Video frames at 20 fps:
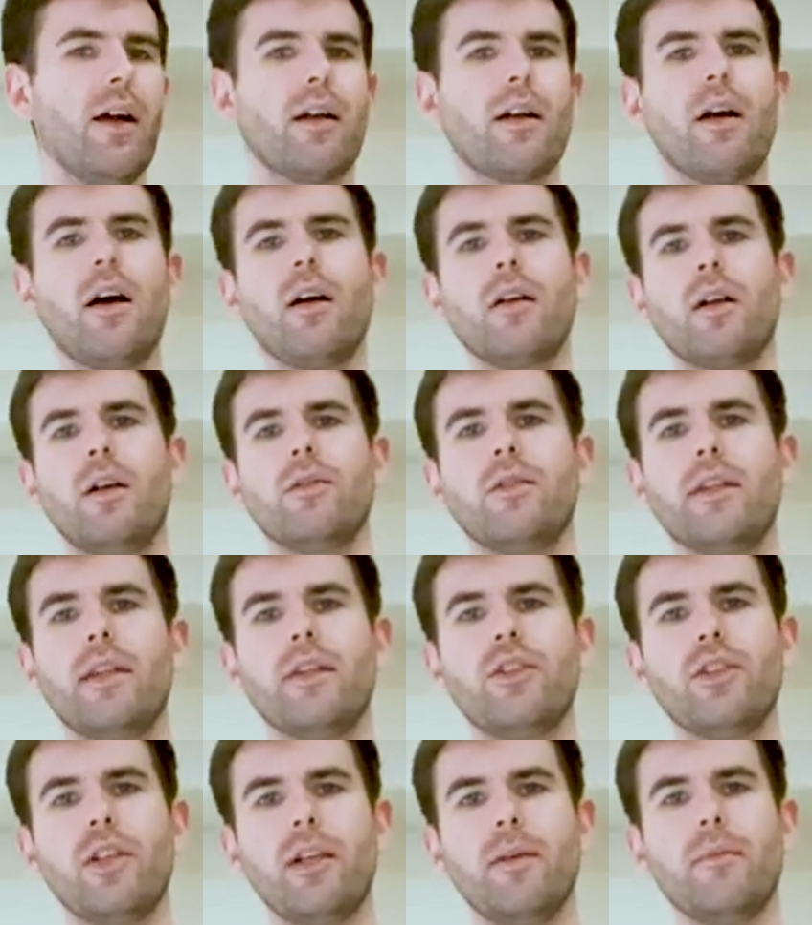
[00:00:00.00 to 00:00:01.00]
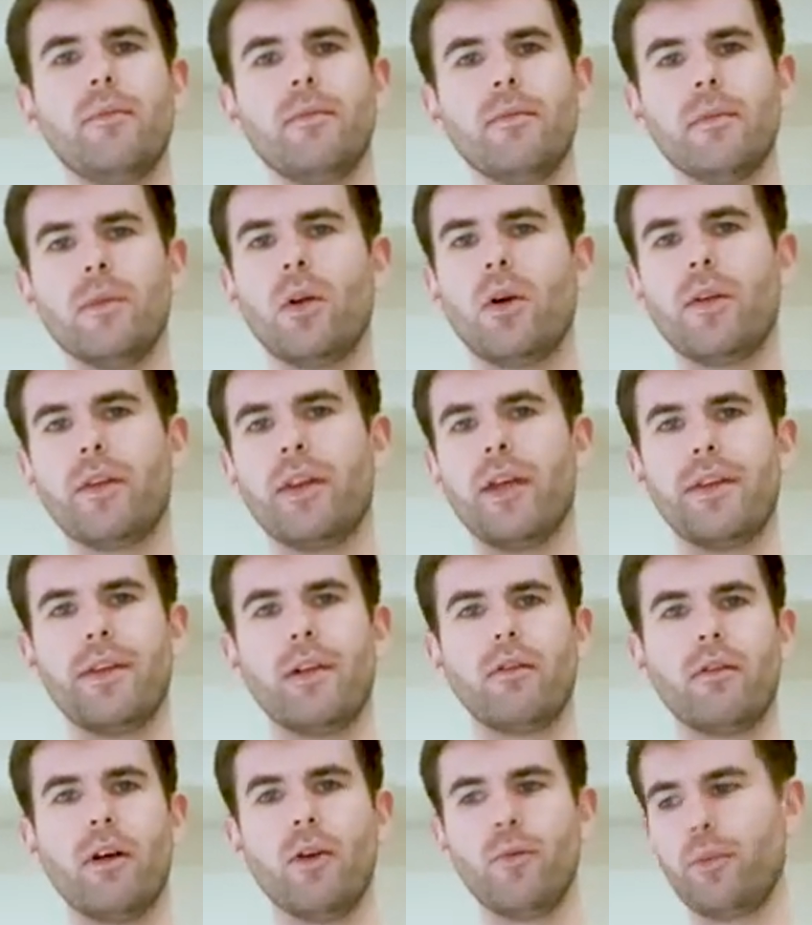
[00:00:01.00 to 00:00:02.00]
Can't go to the gym, not that
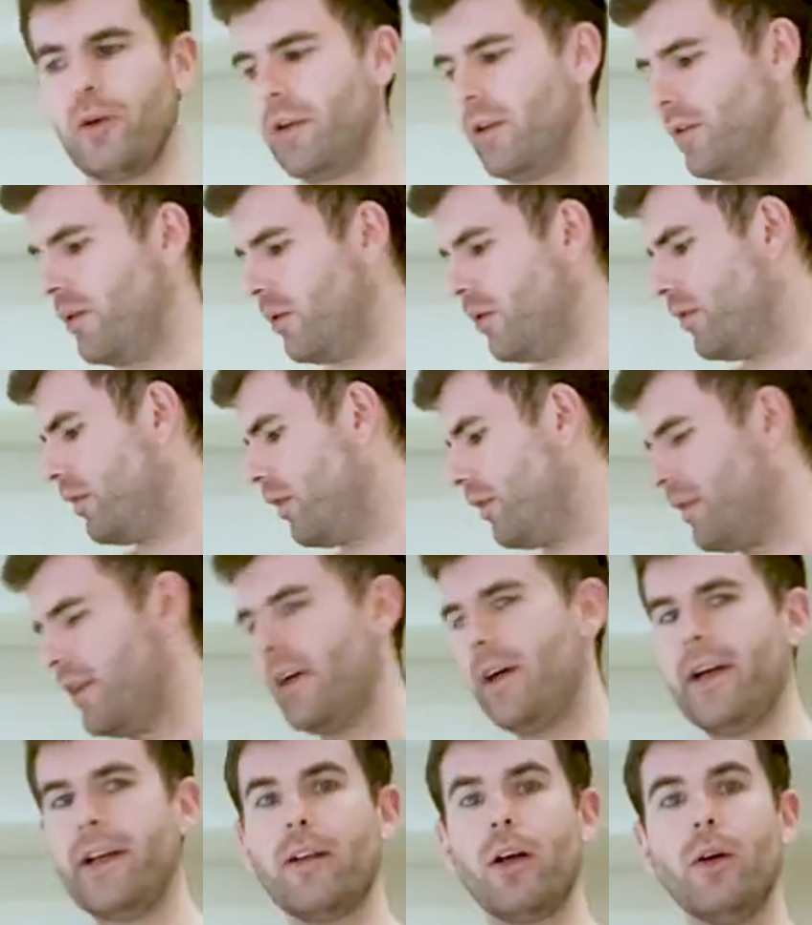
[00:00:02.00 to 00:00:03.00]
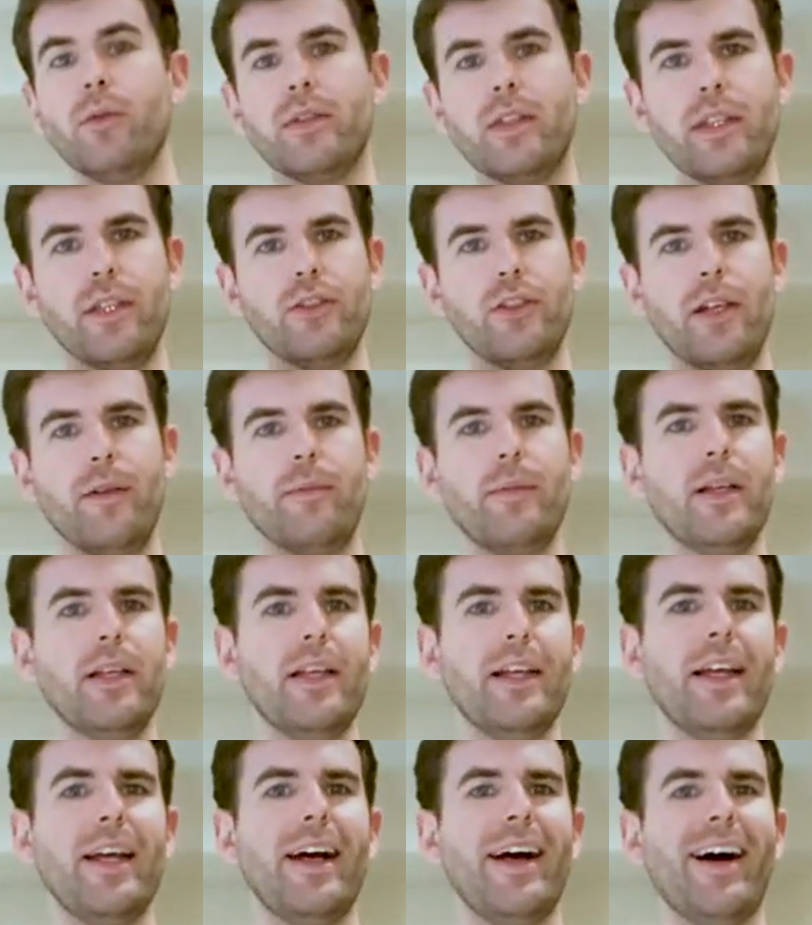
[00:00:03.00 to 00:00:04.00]
they're open, or not that I go to the gym
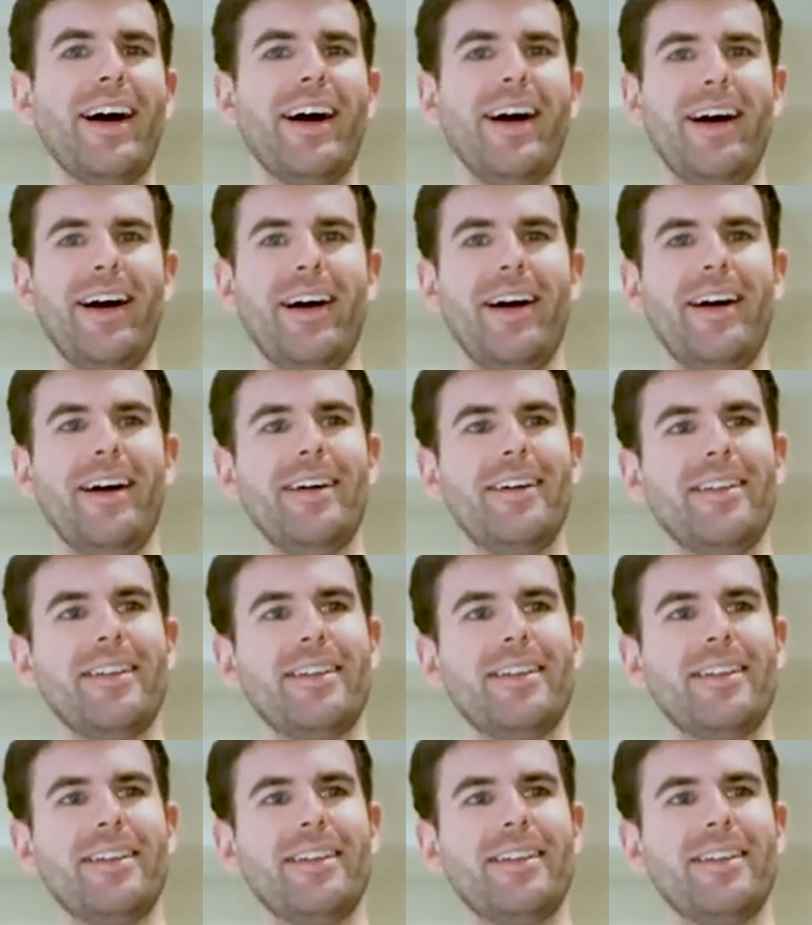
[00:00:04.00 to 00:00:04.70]
uh,